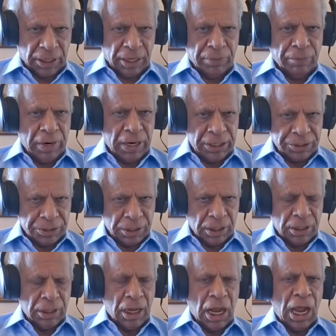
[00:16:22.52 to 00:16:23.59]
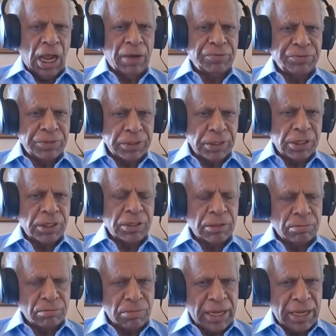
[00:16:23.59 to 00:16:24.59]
But after